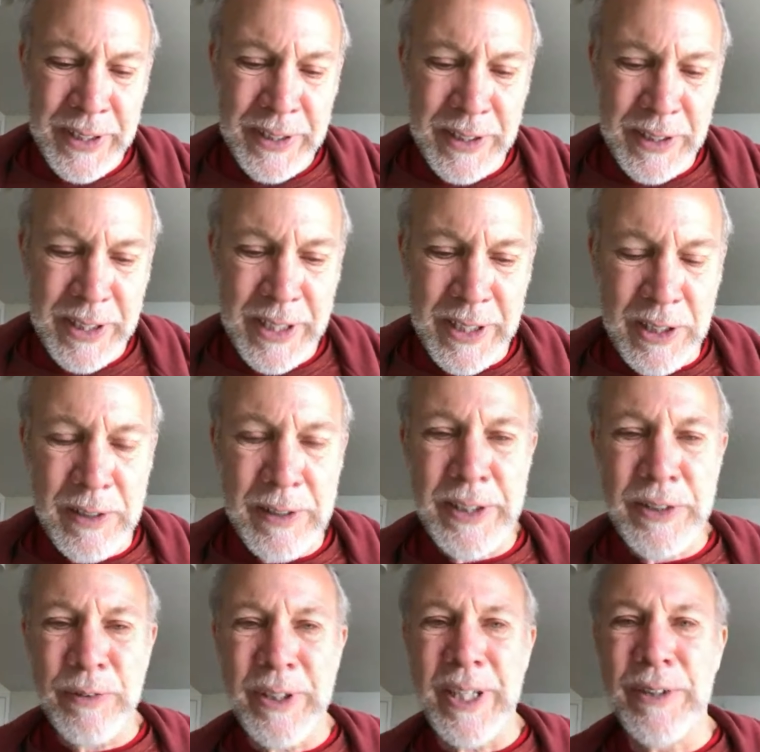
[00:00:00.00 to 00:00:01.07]
that kind of clicked
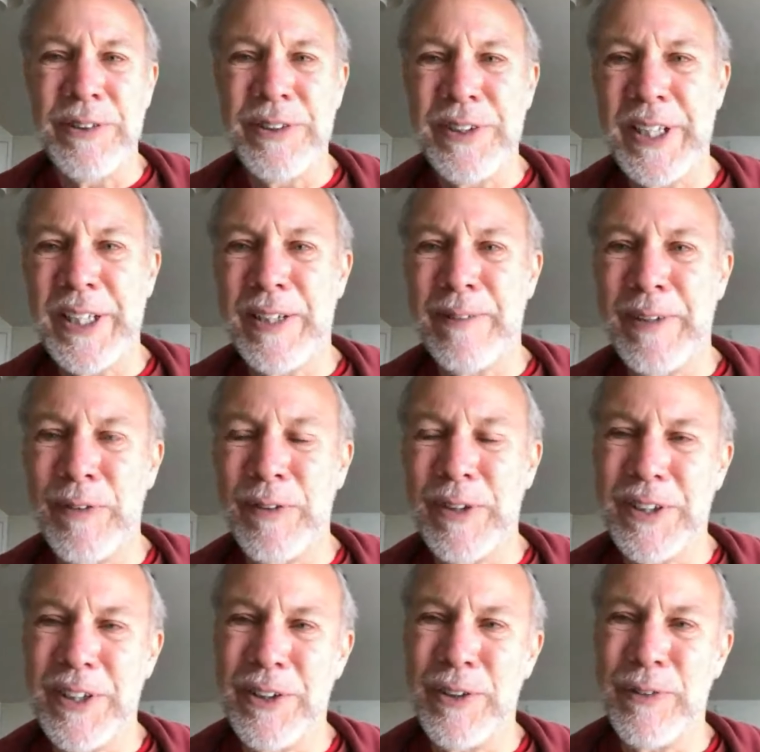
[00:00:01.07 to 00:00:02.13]
when I was thinking about what
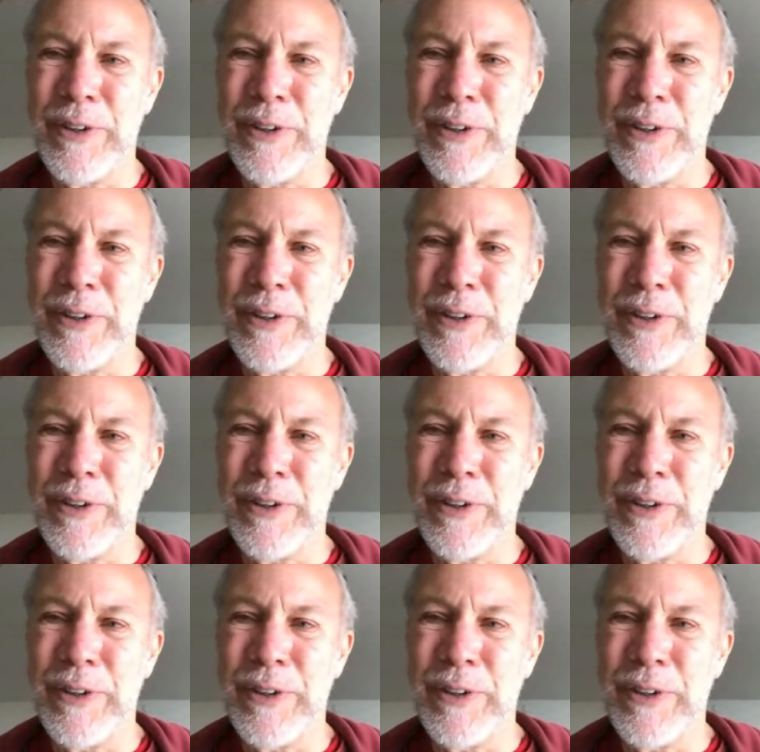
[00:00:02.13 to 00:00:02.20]
to do